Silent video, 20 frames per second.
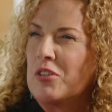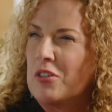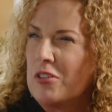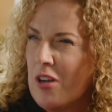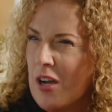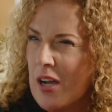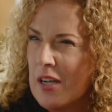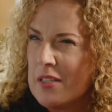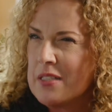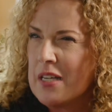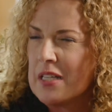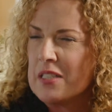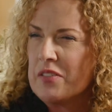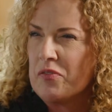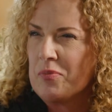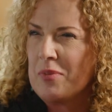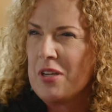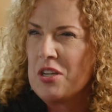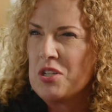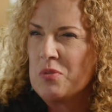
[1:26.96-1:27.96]
good contact
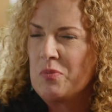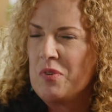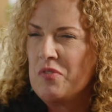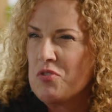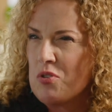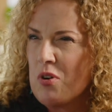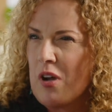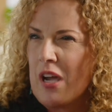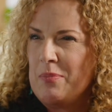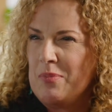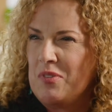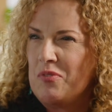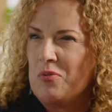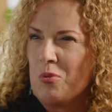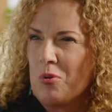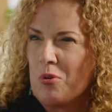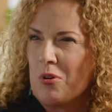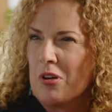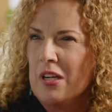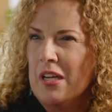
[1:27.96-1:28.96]
information we've tried
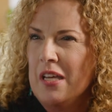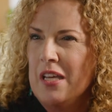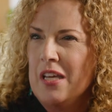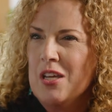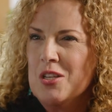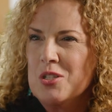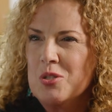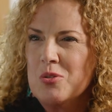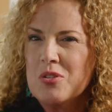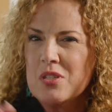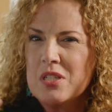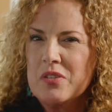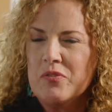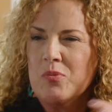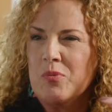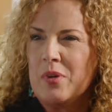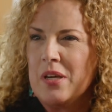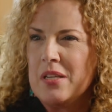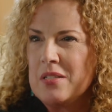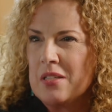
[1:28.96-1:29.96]
before. So there's
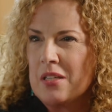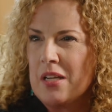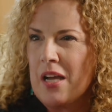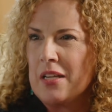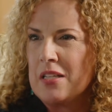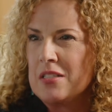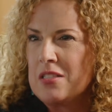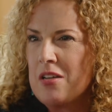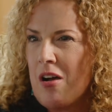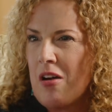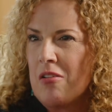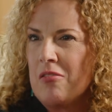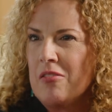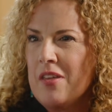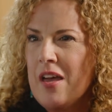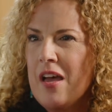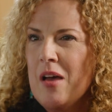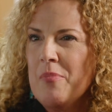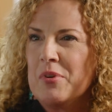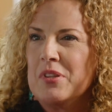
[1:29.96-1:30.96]
different ways to kind of toggle
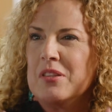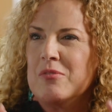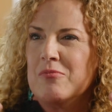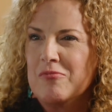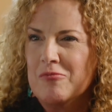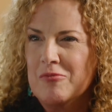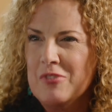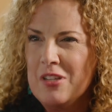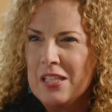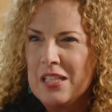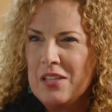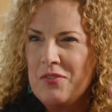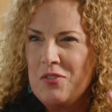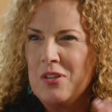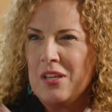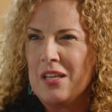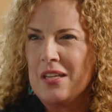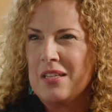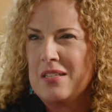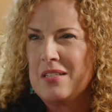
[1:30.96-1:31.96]
that, but really if you
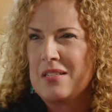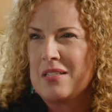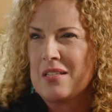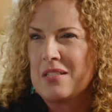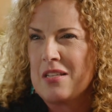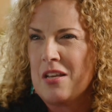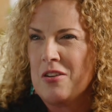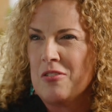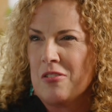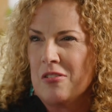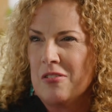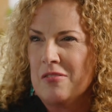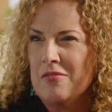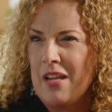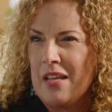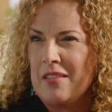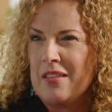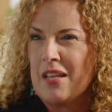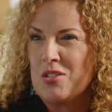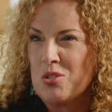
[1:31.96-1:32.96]
can get it to 600
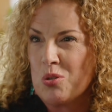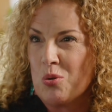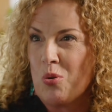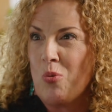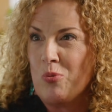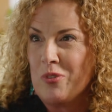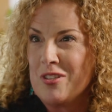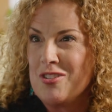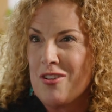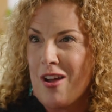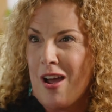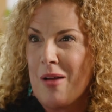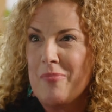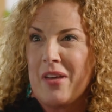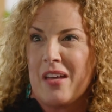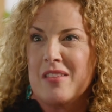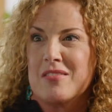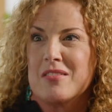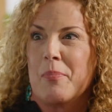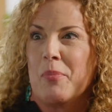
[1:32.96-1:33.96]
and that's your only job,
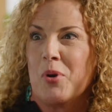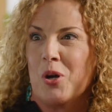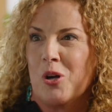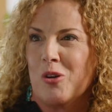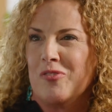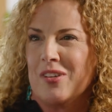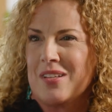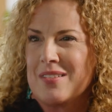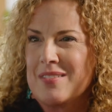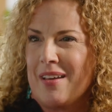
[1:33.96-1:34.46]
that is a perfect